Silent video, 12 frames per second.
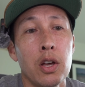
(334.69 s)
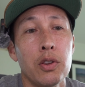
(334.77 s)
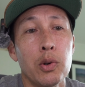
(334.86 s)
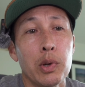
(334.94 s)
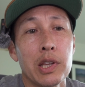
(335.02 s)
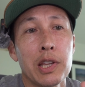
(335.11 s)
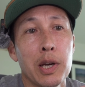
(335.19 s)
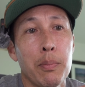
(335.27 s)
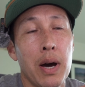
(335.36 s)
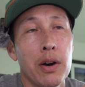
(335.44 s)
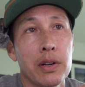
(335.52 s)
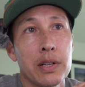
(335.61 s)
The only thing
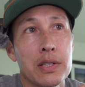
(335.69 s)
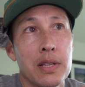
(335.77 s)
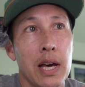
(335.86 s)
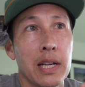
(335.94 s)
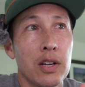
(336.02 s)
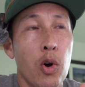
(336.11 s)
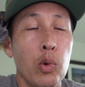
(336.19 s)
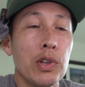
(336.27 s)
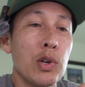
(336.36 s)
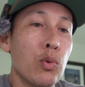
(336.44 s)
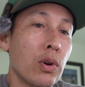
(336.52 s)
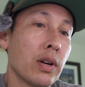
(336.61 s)
about it is that it
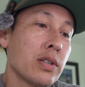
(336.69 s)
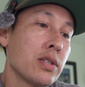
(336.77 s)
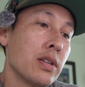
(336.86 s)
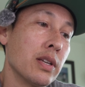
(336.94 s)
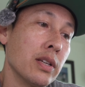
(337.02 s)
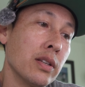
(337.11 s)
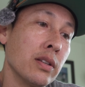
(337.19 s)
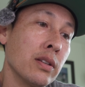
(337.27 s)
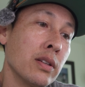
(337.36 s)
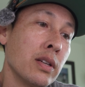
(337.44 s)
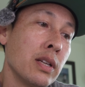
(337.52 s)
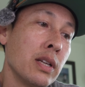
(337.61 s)
only works in